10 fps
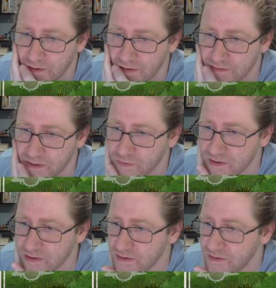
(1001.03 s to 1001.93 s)
And yeah, we
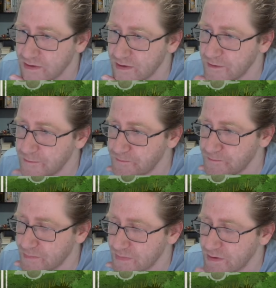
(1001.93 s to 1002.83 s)
need to
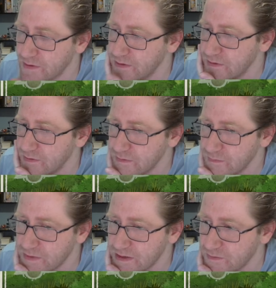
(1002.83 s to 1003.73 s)

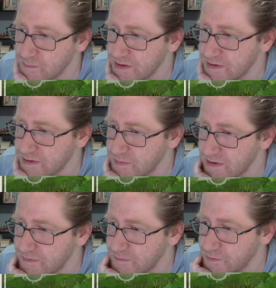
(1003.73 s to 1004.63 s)
play the
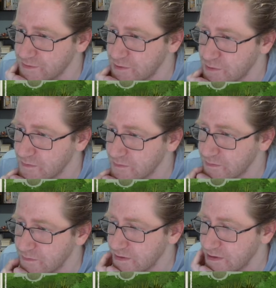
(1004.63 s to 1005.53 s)
Plains Wanderer also
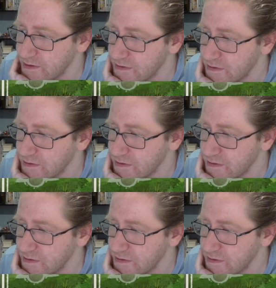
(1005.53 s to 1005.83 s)
to gain